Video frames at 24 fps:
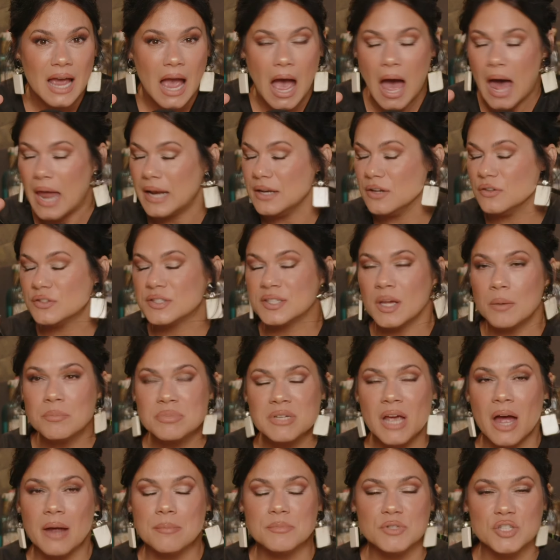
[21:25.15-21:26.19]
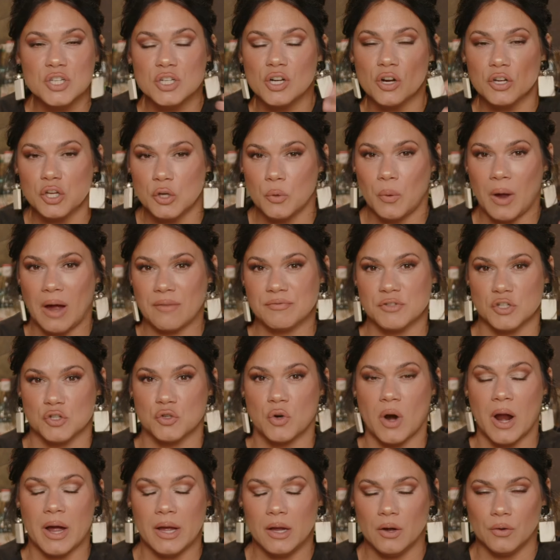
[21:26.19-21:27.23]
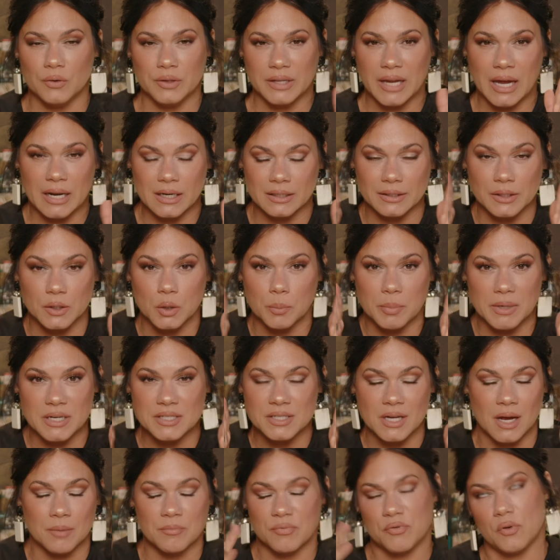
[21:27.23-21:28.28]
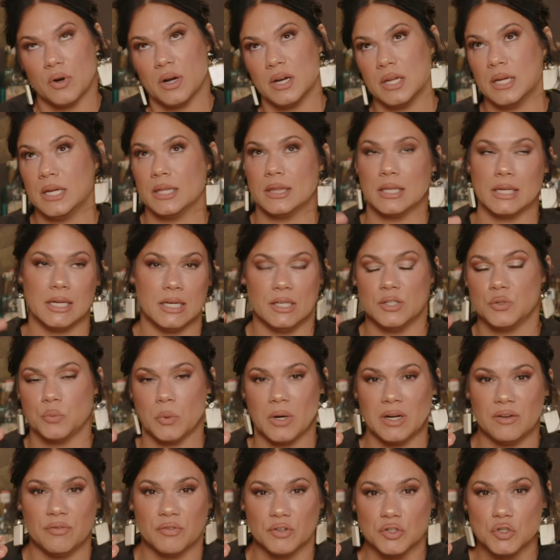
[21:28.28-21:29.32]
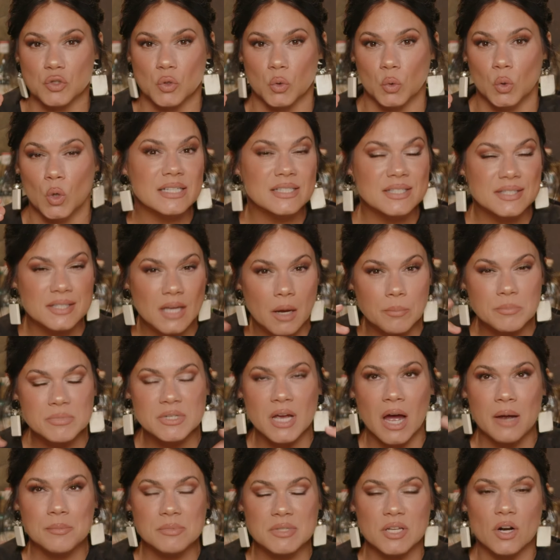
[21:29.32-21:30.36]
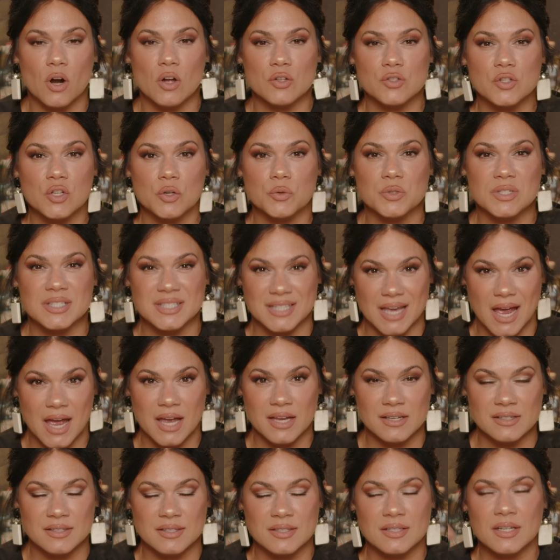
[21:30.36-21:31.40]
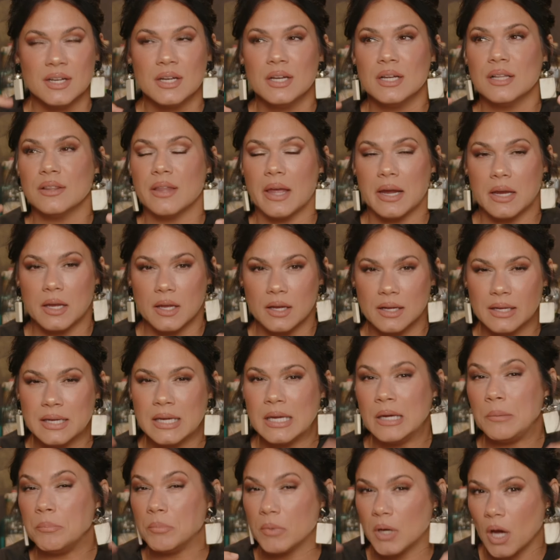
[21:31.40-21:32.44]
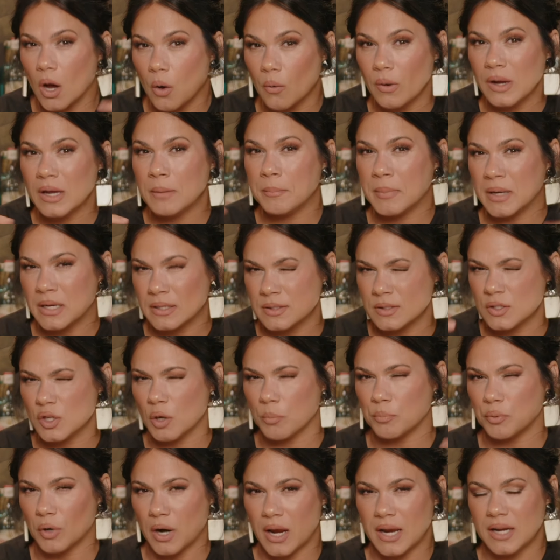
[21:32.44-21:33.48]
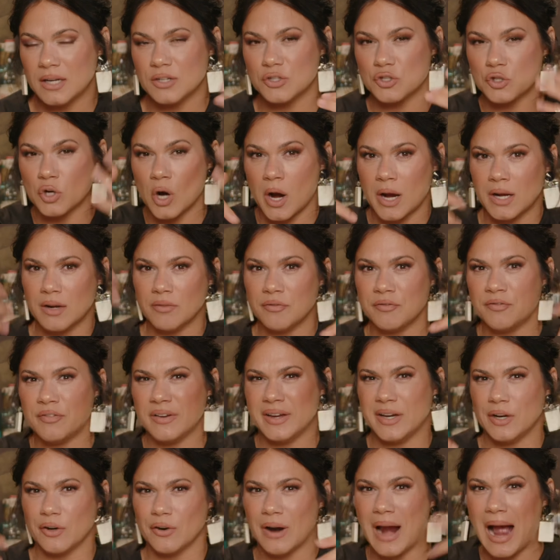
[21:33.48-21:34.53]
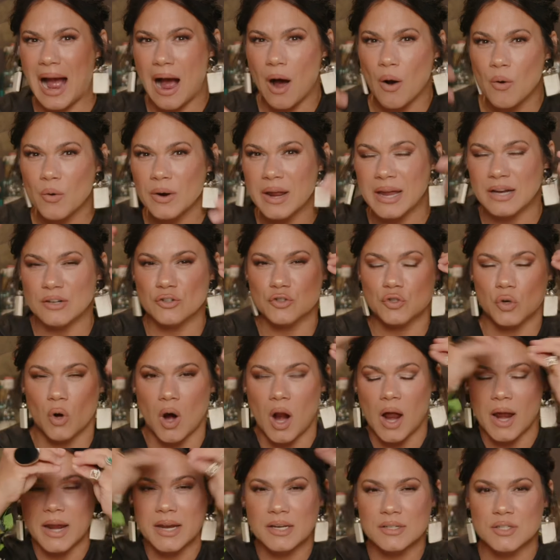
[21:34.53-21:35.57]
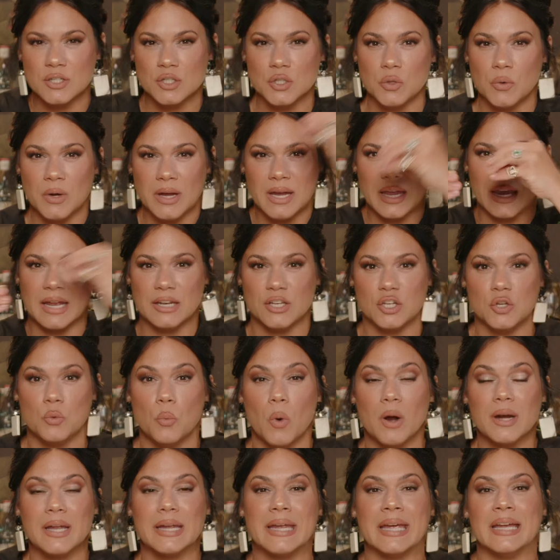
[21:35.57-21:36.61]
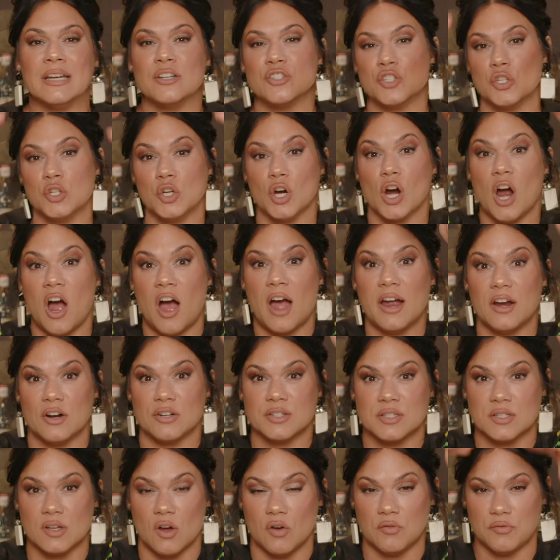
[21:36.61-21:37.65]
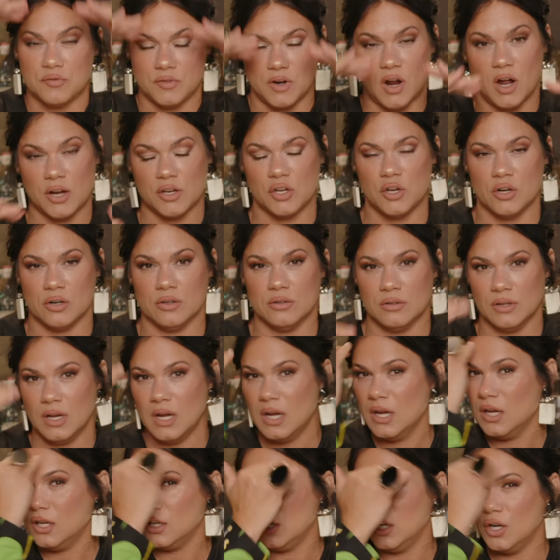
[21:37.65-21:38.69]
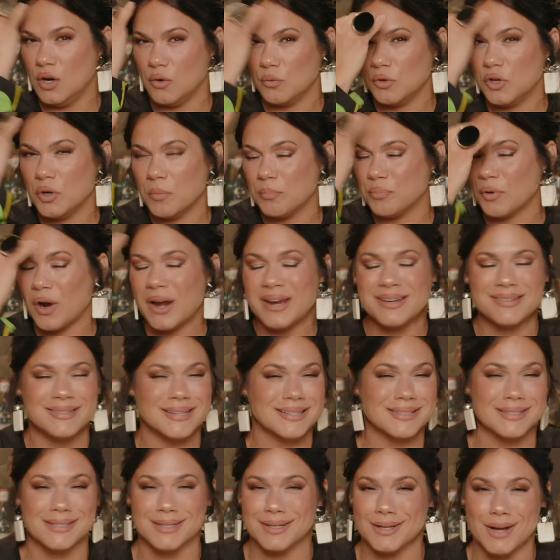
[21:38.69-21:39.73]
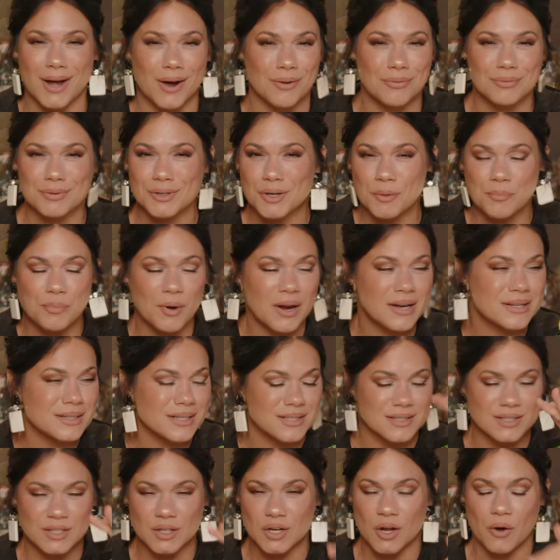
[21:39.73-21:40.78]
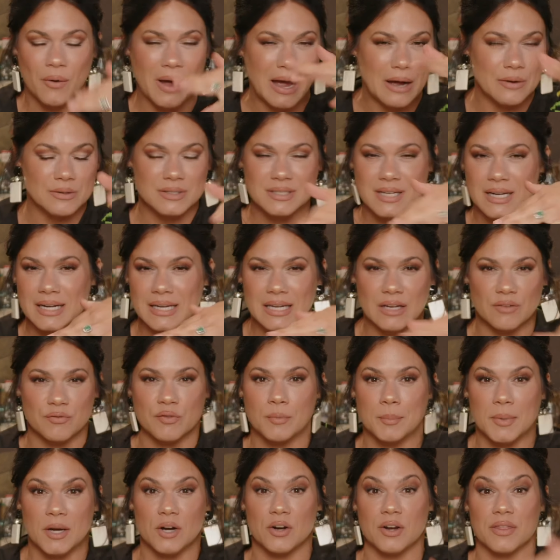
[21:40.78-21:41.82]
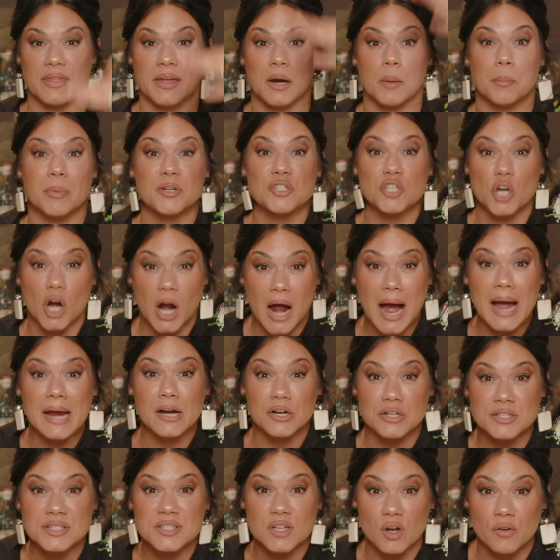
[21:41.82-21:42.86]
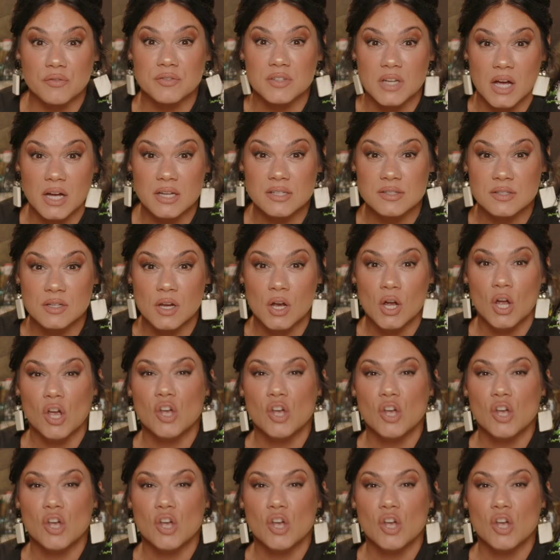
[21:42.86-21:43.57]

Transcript: And sometimes, you know, you have to try. I only had a little bit of time before I had to get the kids ready for school. Sometimes it also says, like, keep going because your brain is trying to figure out and trying to do it. And you want to get into your higher self, not your, you know, your brain doesn't know. Your brain doesn't know how it's going to get from here to there, but your higher self does.